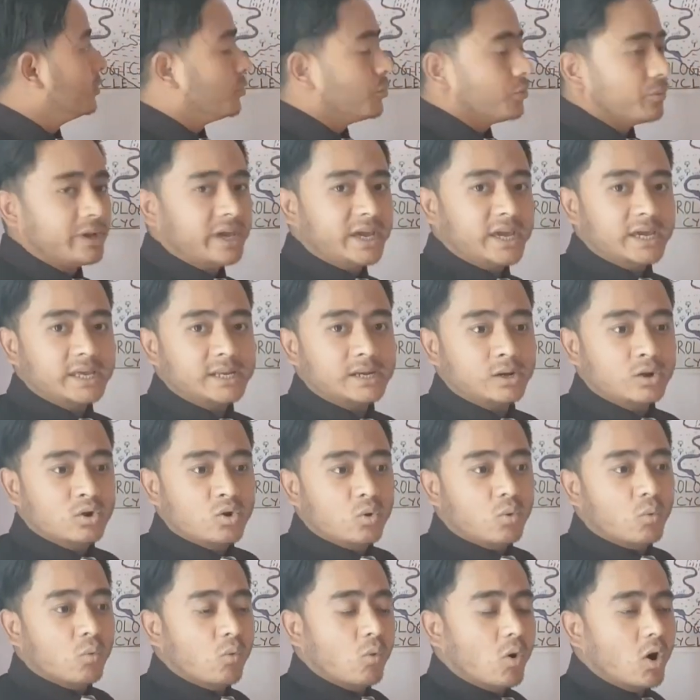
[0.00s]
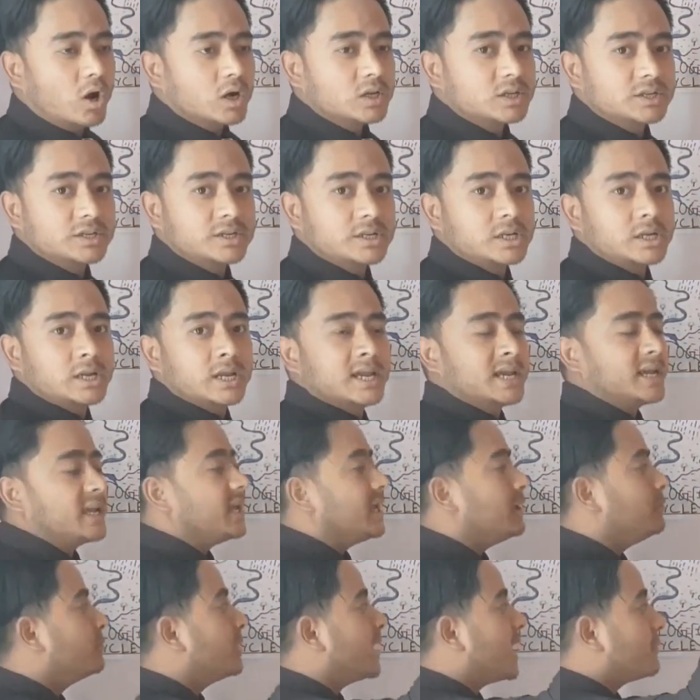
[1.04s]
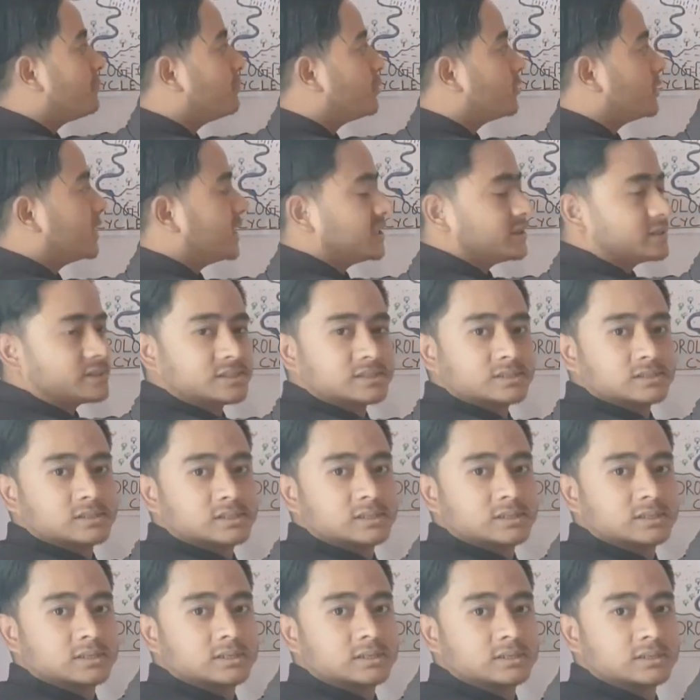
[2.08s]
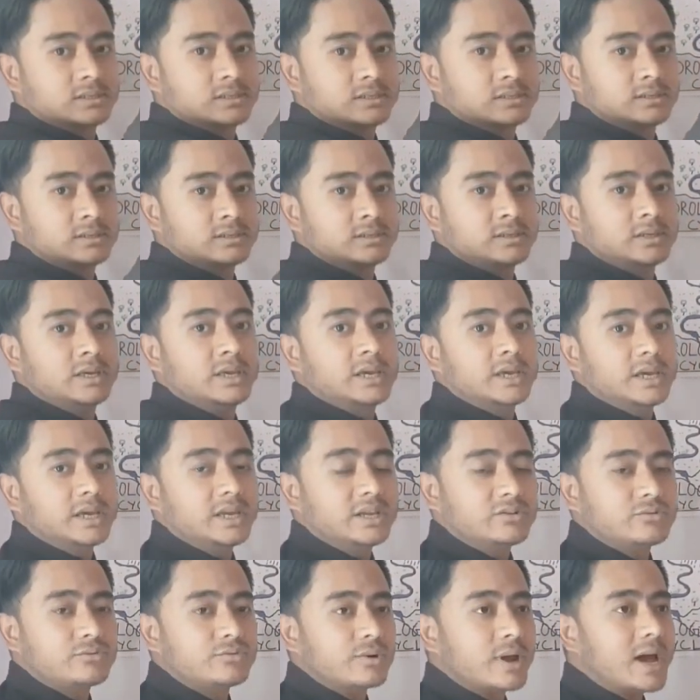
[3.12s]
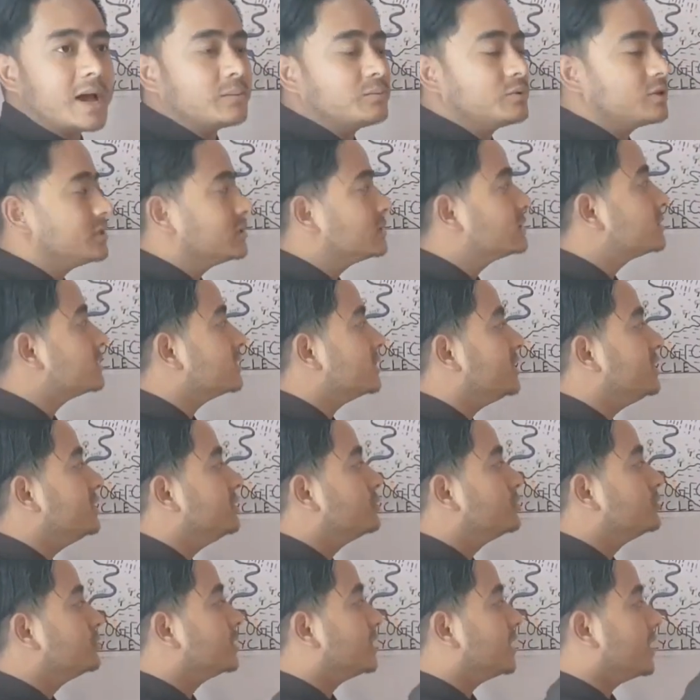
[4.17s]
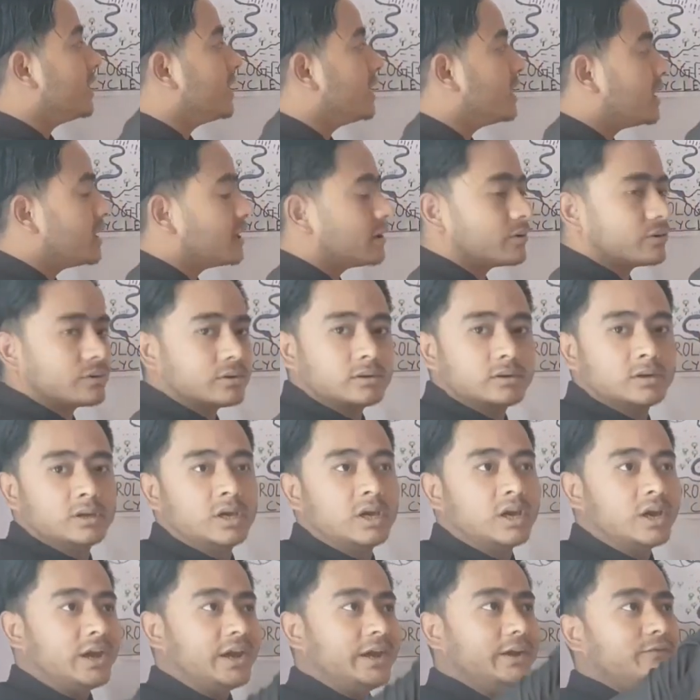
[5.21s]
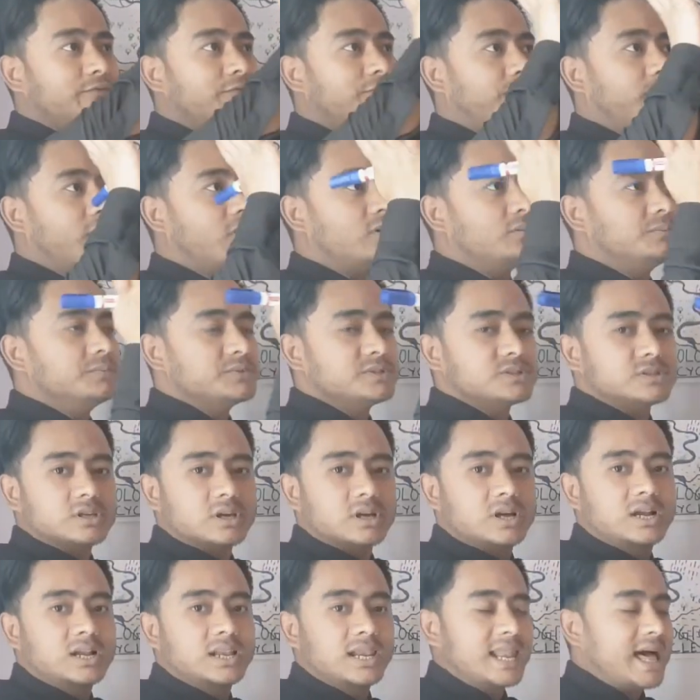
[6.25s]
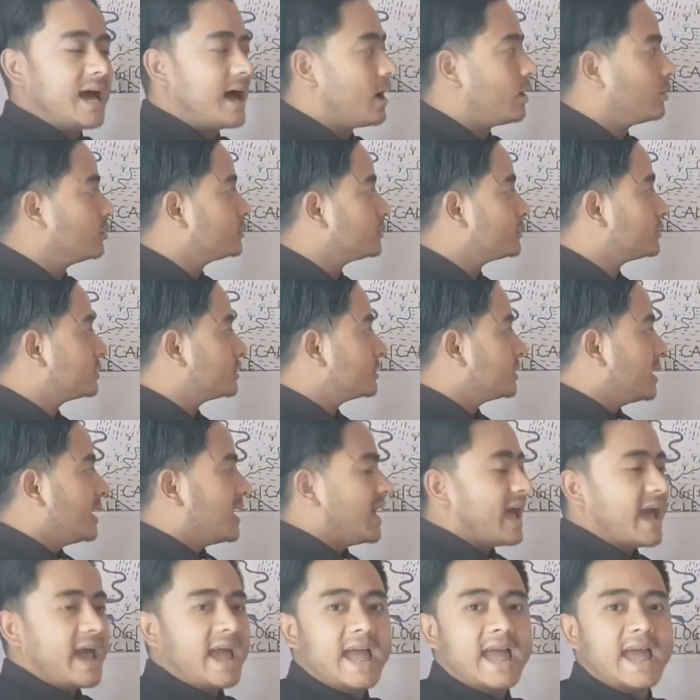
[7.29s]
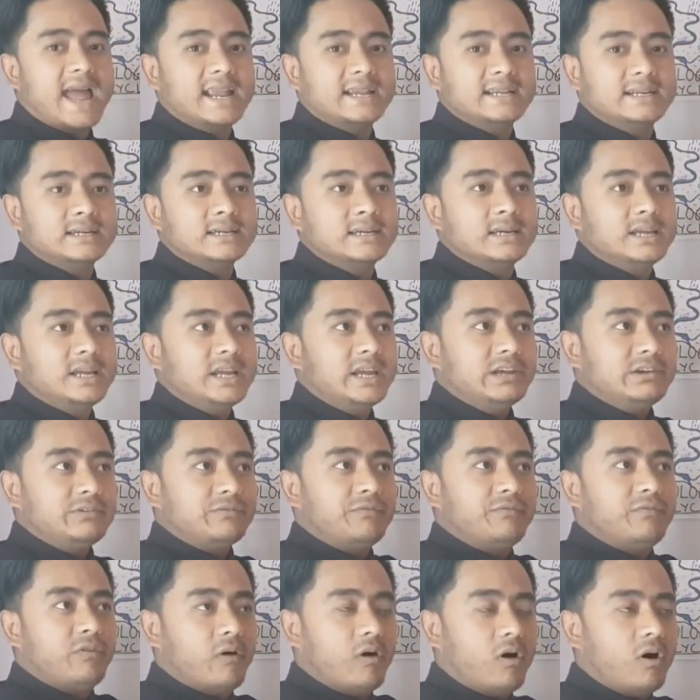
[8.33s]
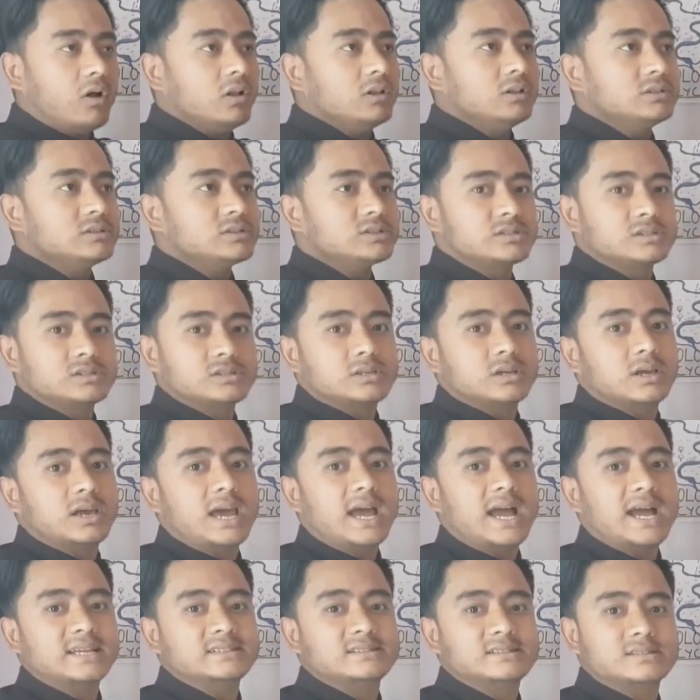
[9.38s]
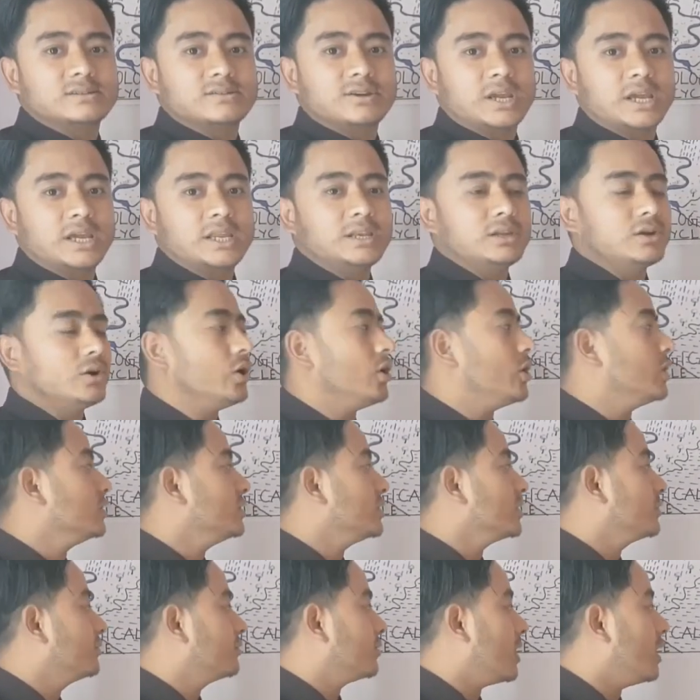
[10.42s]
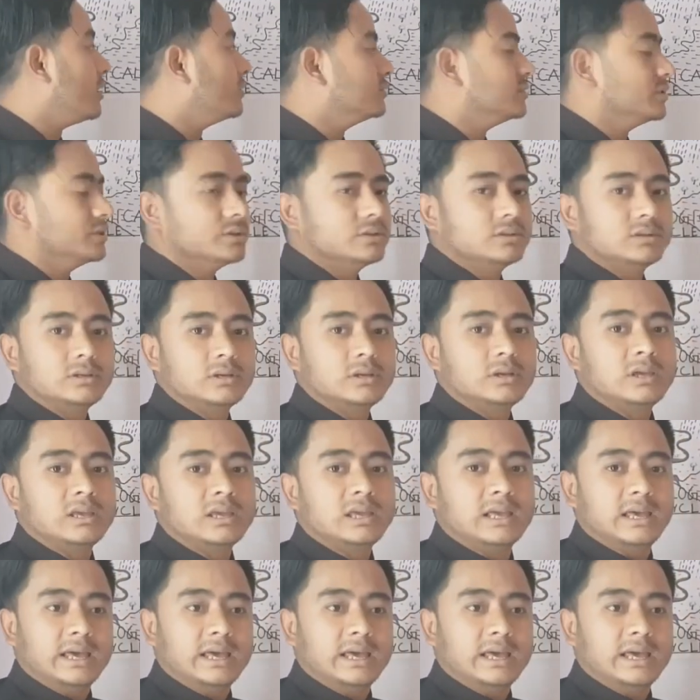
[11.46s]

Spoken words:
where water evaporates, it travels into the air, it forms clouds and it falls as rain on the ground.